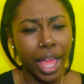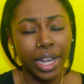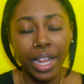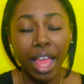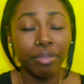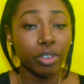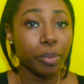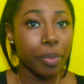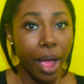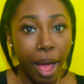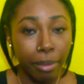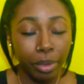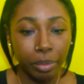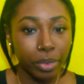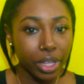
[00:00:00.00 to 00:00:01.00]
I didn't have no
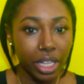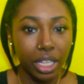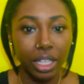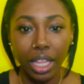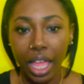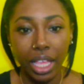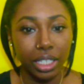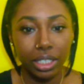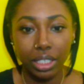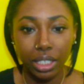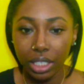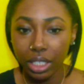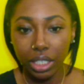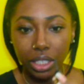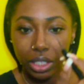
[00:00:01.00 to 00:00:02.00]
problem with it. Like,
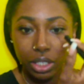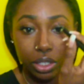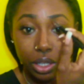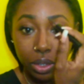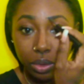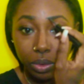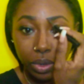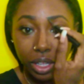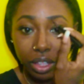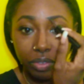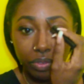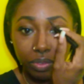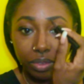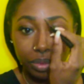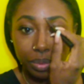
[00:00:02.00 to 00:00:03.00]
you know,
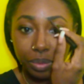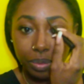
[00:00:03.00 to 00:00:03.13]
if